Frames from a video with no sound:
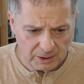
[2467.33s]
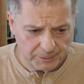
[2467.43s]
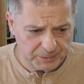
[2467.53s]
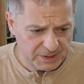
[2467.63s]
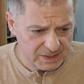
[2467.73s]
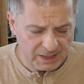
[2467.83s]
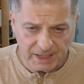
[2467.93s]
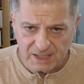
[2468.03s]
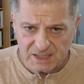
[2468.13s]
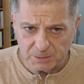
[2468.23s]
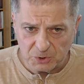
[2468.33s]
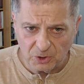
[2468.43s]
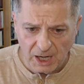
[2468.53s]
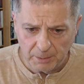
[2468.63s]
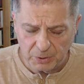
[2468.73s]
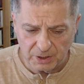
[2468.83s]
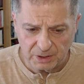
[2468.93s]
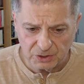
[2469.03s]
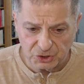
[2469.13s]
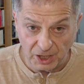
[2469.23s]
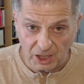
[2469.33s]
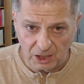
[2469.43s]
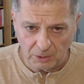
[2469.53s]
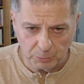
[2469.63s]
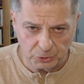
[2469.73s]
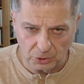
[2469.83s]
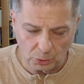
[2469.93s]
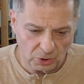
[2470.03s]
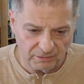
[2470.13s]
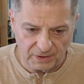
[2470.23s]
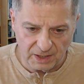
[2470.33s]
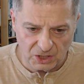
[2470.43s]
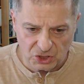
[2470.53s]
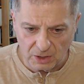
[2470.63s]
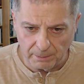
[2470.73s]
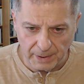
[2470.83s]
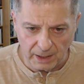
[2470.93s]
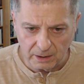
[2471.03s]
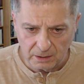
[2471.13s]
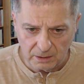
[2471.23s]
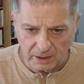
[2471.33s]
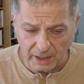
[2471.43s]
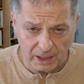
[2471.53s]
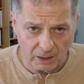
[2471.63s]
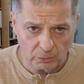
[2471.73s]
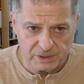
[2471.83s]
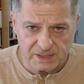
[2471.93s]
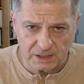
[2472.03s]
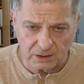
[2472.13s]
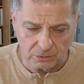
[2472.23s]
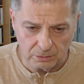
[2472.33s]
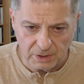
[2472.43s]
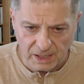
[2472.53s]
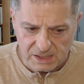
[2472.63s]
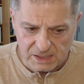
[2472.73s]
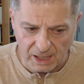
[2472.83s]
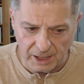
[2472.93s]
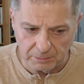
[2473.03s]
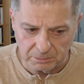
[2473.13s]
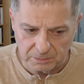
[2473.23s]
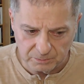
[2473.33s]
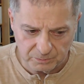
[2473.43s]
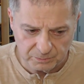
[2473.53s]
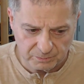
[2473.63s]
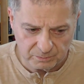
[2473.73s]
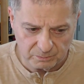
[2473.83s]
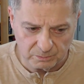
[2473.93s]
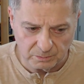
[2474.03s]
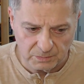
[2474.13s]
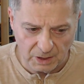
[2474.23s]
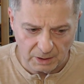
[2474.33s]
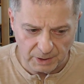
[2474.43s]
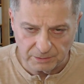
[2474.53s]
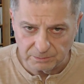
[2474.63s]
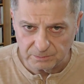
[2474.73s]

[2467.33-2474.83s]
Please like, subscribe, share, put the notification bell, and I will see you next time. Bye-bye.